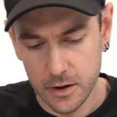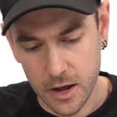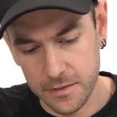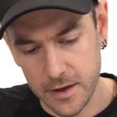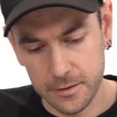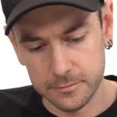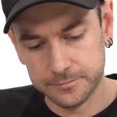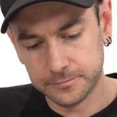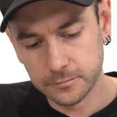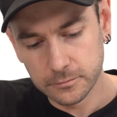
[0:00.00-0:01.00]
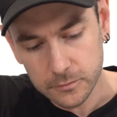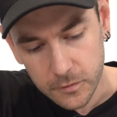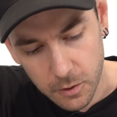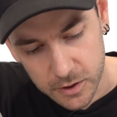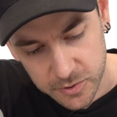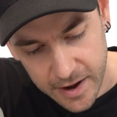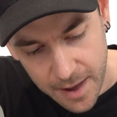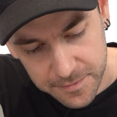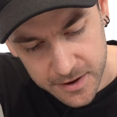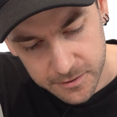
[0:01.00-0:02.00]
And then once we're
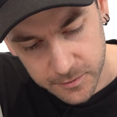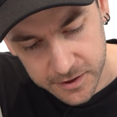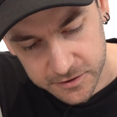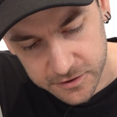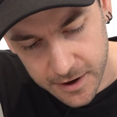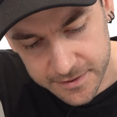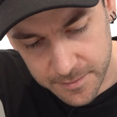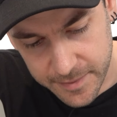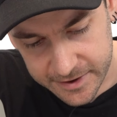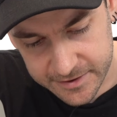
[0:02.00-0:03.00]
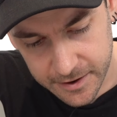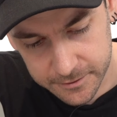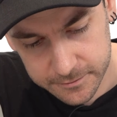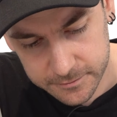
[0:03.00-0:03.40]
happy, we can tighten that back down.